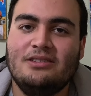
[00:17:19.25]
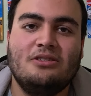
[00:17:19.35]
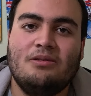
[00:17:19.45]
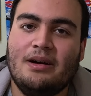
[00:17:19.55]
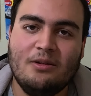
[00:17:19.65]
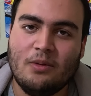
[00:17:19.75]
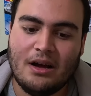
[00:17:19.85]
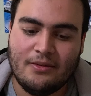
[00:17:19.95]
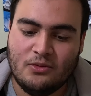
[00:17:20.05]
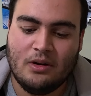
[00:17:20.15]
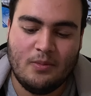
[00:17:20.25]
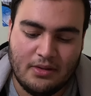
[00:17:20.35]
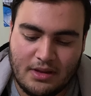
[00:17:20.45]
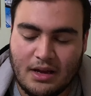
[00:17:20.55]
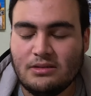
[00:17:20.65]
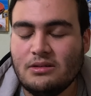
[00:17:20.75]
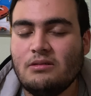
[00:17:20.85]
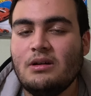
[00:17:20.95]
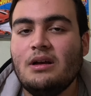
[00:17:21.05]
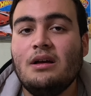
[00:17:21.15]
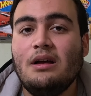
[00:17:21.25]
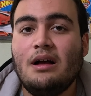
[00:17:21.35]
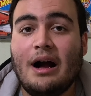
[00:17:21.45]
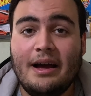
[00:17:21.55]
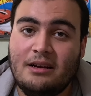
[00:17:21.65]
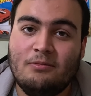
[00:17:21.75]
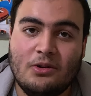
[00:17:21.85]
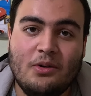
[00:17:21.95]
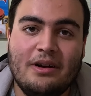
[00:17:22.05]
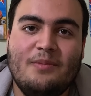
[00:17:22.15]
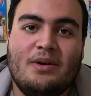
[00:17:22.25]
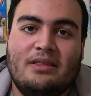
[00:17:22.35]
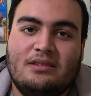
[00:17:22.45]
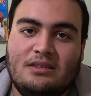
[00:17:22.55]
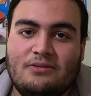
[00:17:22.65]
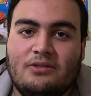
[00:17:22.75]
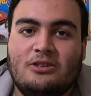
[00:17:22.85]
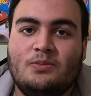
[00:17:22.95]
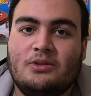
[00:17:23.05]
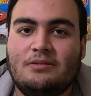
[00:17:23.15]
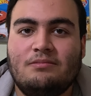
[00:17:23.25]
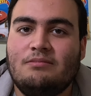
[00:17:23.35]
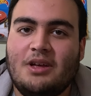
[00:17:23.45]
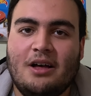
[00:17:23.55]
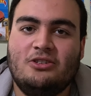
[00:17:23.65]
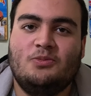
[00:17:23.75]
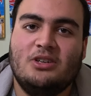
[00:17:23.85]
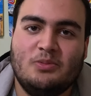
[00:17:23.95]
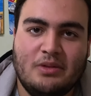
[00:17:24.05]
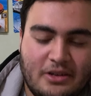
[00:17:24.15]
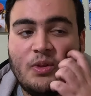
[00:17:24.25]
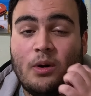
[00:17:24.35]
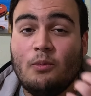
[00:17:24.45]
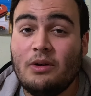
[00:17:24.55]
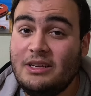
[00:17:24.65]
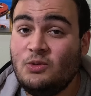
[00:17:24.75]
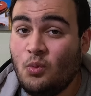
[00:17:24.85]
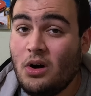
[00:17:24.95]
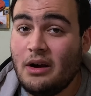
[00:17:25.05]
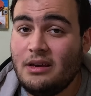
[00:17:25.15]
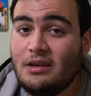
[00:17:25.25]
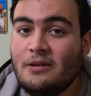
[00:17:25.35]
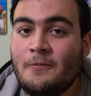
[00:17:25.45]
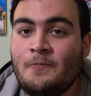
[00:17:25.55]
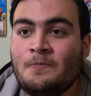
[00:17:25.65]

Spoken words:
So I didn't want to have to worry about that, so I didn't record any behind the scenes footage, but I'll just be explaining. The one where he's walking,